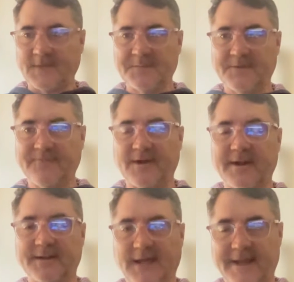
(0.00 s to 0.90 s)
It's been
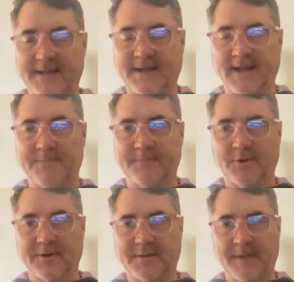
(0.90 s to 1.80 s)
very enlightening. I'm
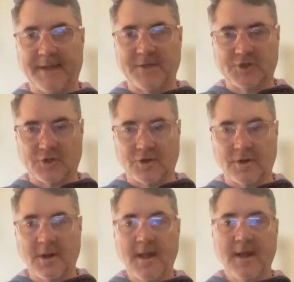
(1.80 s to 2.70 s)
going to make sure
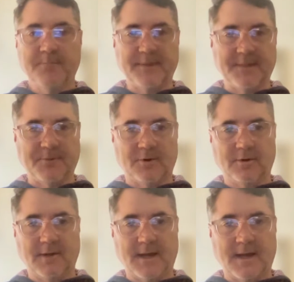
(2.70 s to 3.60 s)
people